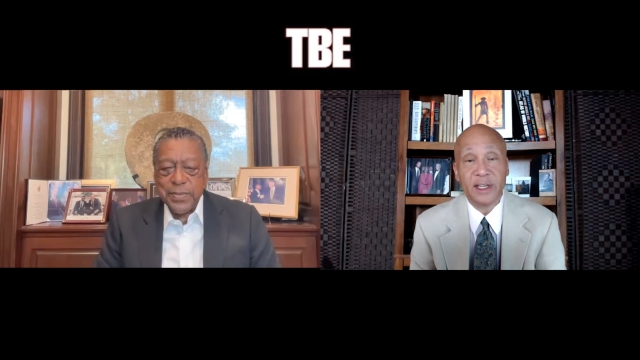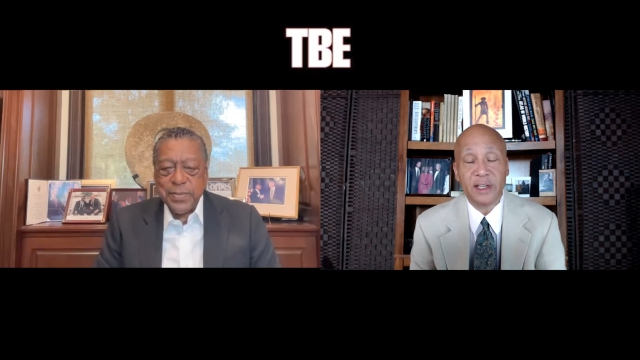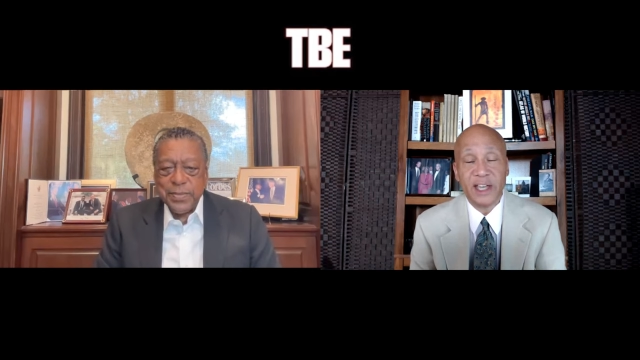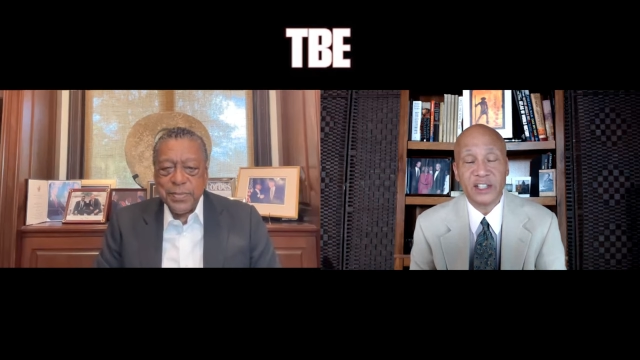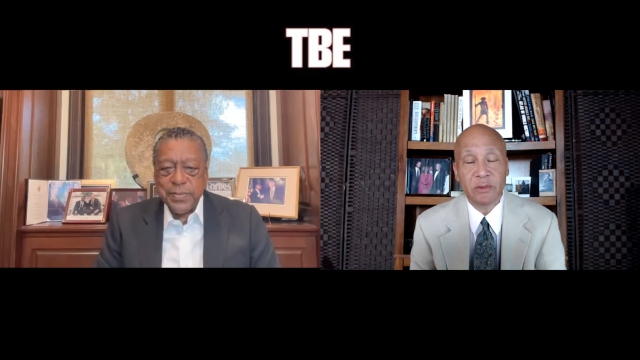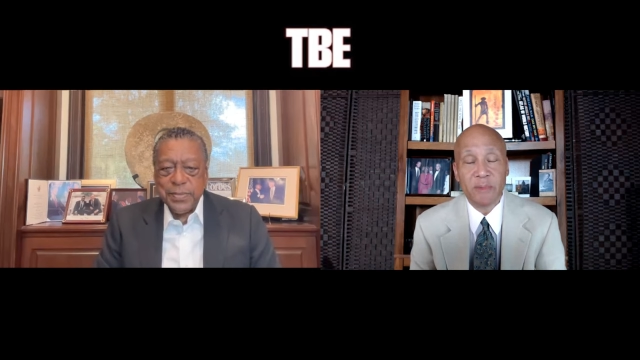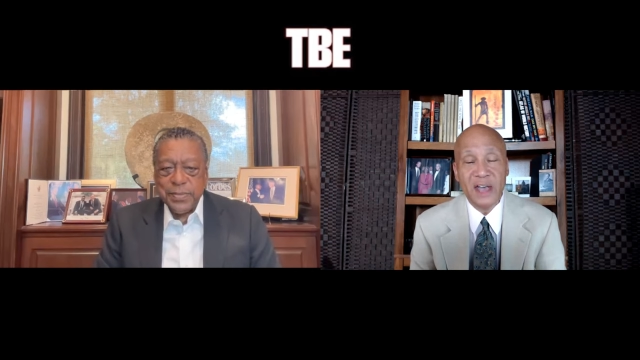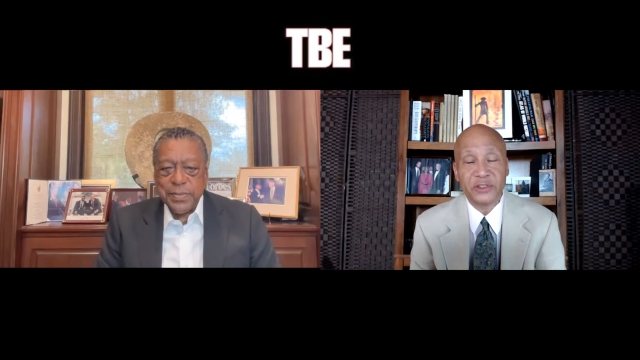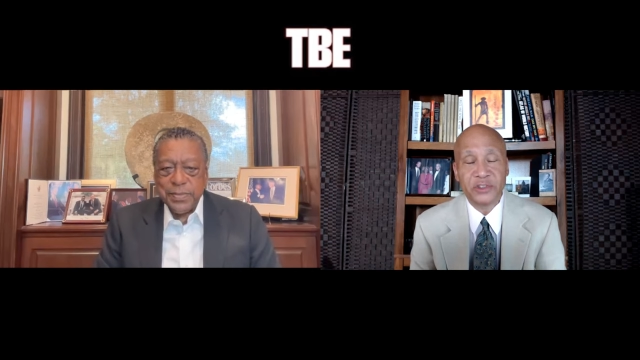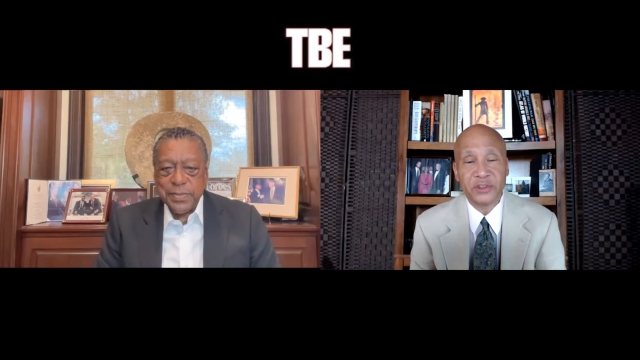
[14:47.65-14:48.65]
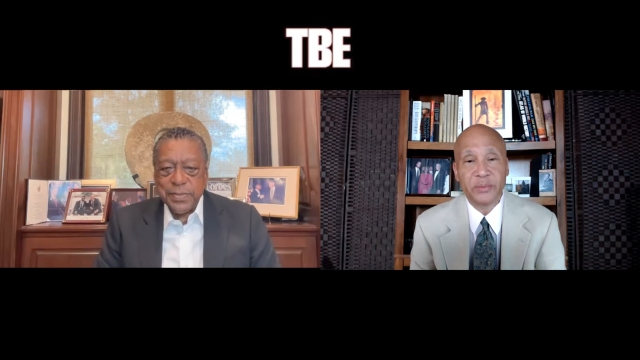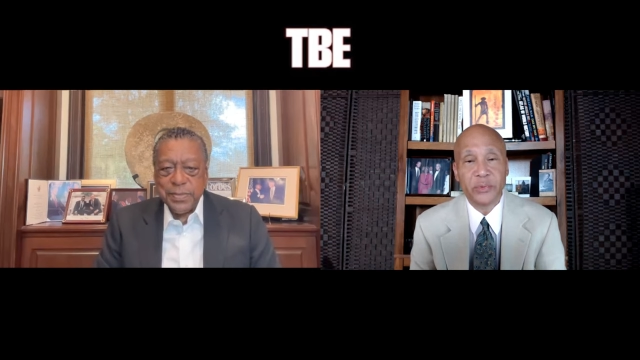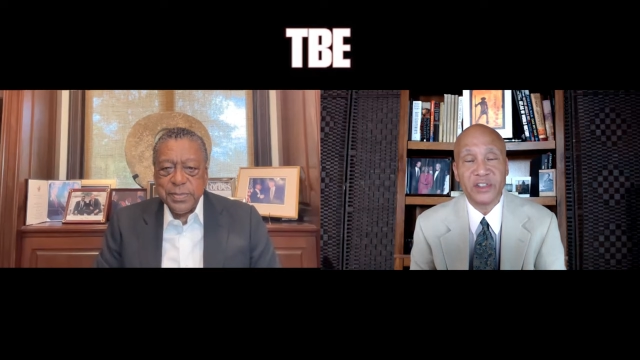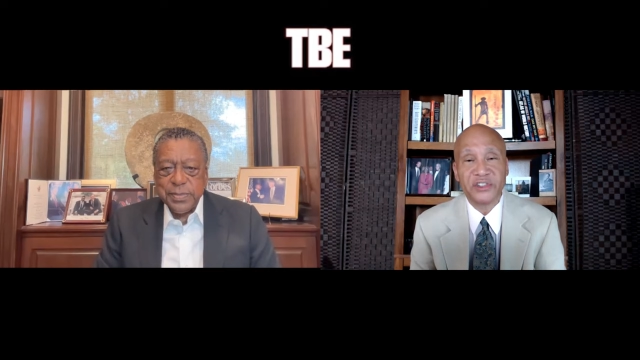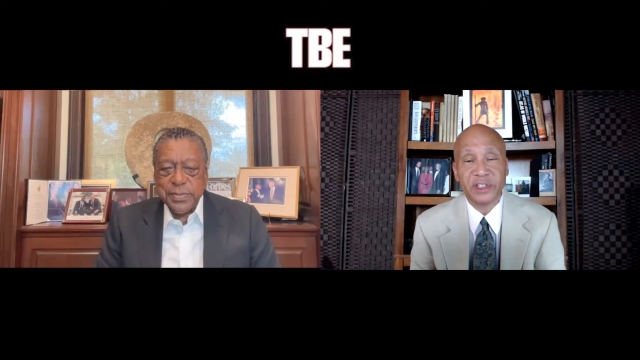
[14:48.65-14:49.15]
Speaker 1: you get your master's in
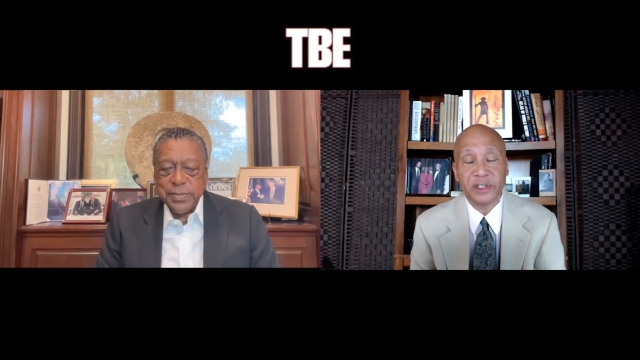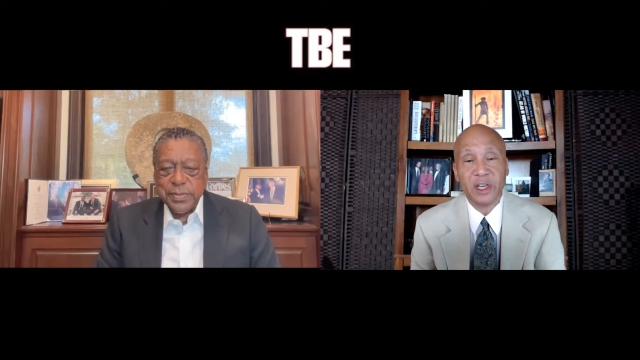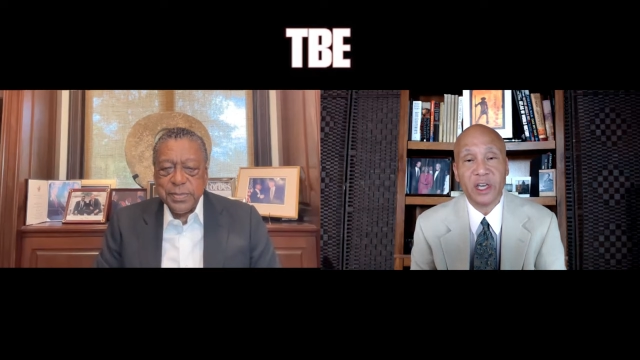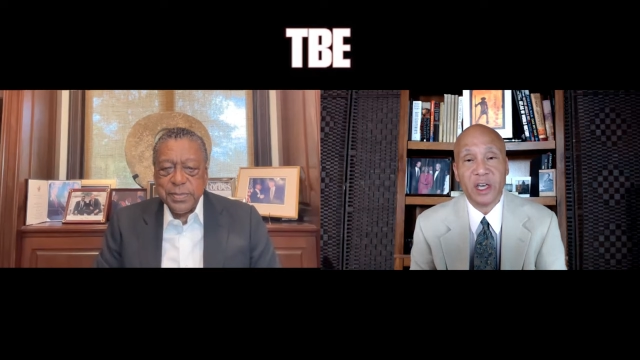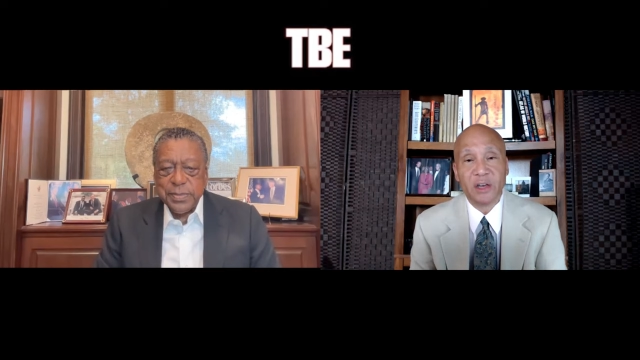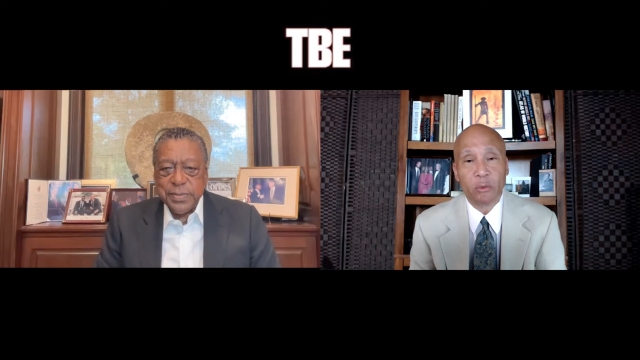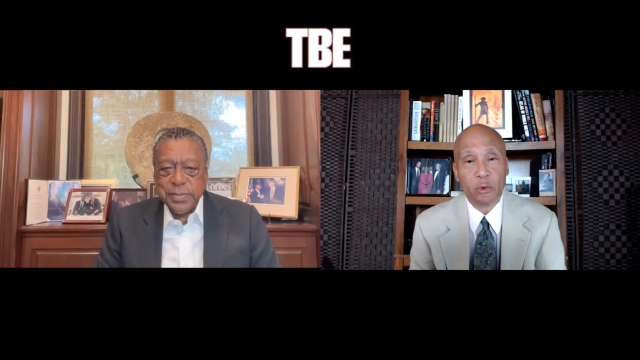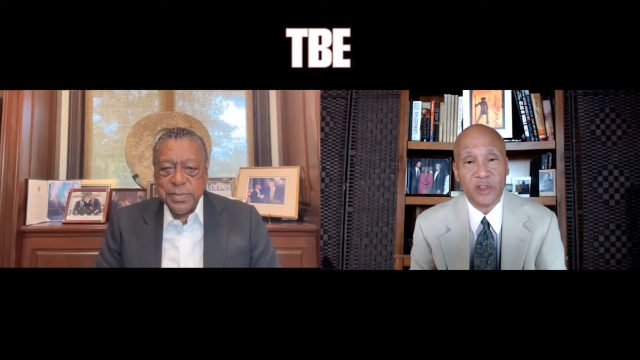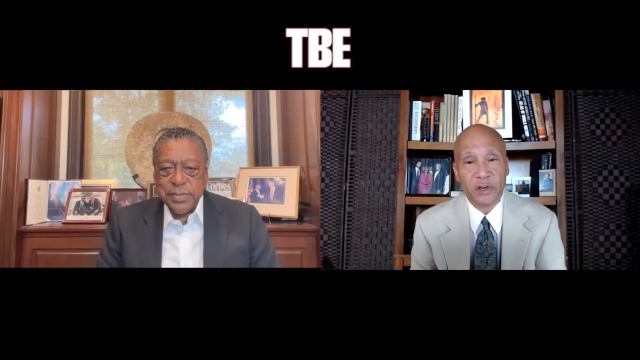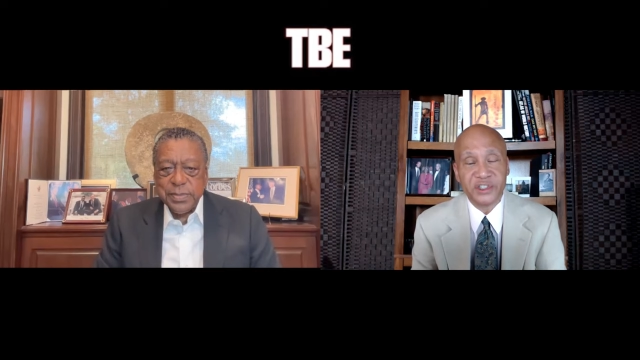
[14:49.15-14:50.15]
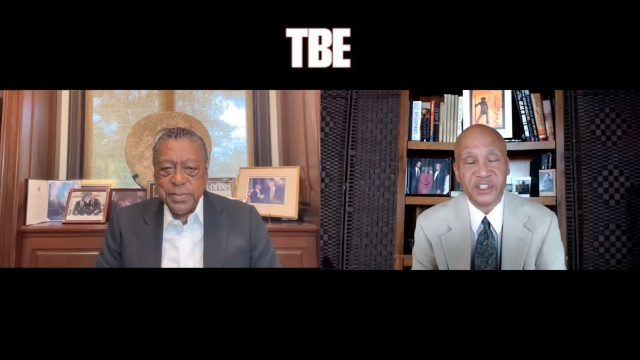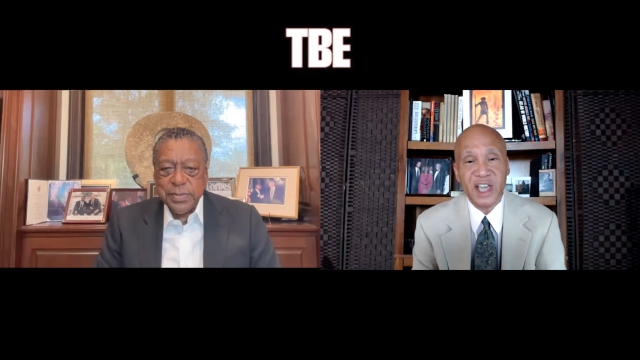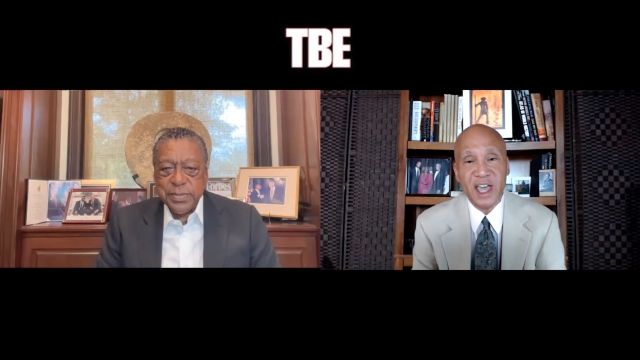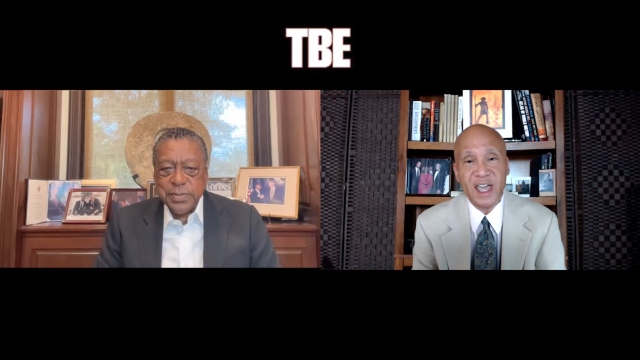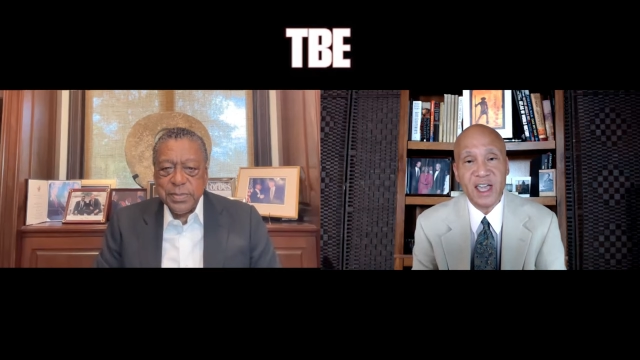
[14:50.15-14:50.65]
Princeton, were those
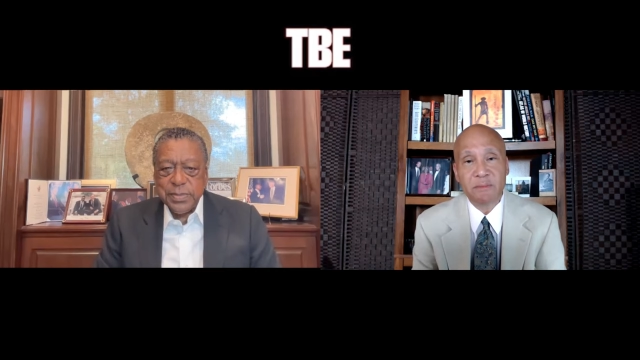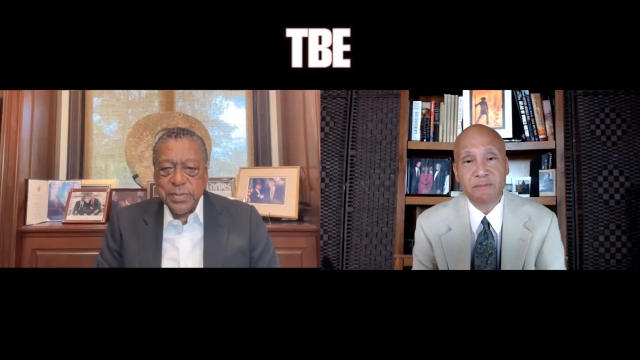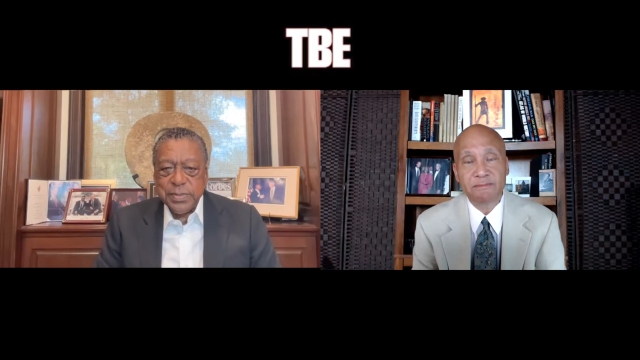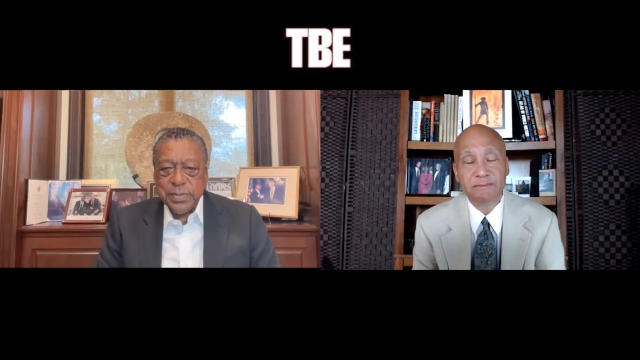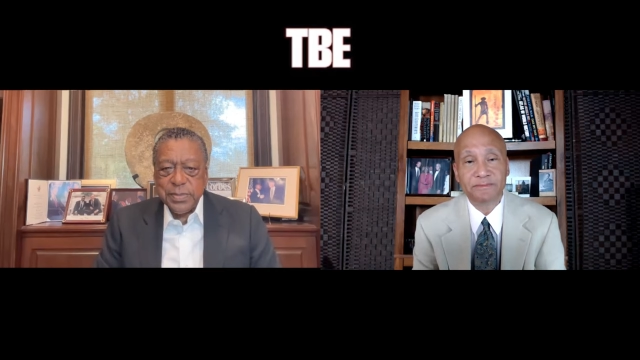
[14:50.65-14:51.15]
same